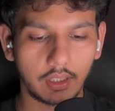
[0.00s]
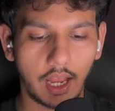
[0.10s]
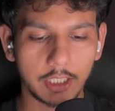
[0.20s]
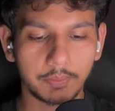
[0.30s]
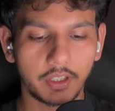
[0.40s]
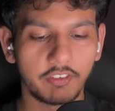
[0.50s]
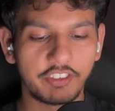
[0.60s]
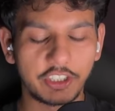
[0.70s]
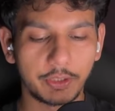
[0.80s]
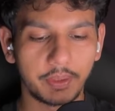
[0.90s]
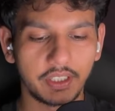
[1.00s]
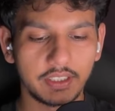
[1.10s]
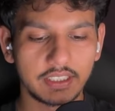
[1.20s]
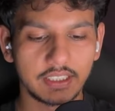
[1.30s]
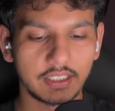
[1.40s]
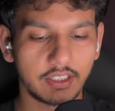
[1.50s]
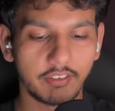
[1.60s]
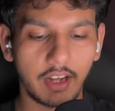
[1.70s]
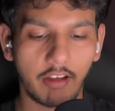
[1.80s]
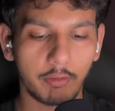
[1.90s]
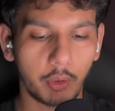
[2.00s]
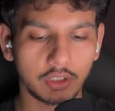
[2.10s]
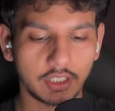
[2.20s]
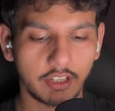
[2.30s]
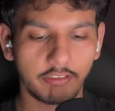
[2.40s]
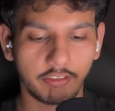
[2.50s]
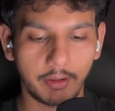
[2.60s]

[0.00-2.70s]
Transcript: as per Nifty GPT, it says that it will have a positive